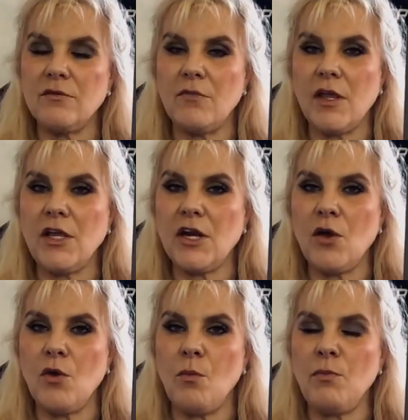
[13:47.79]
you
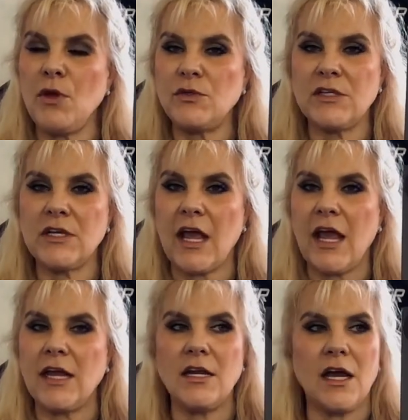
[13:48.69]
know, music,
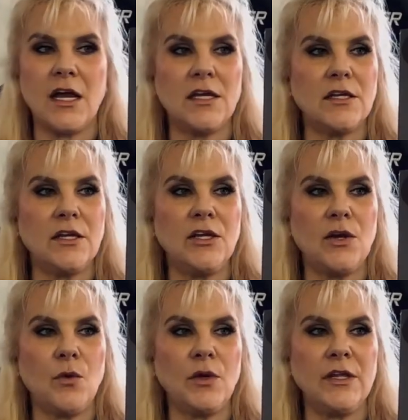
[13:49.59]
and, you
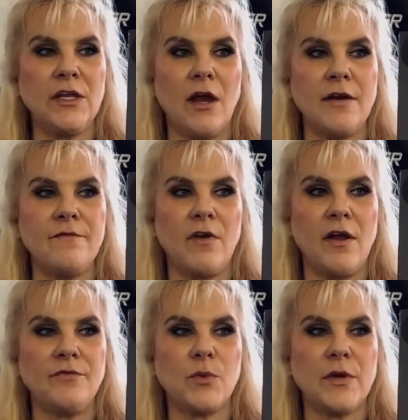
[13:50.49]
know, really got
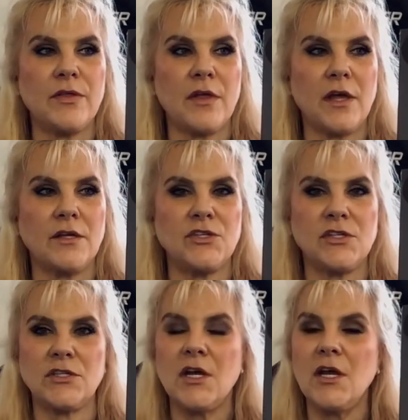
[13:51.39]
involved with just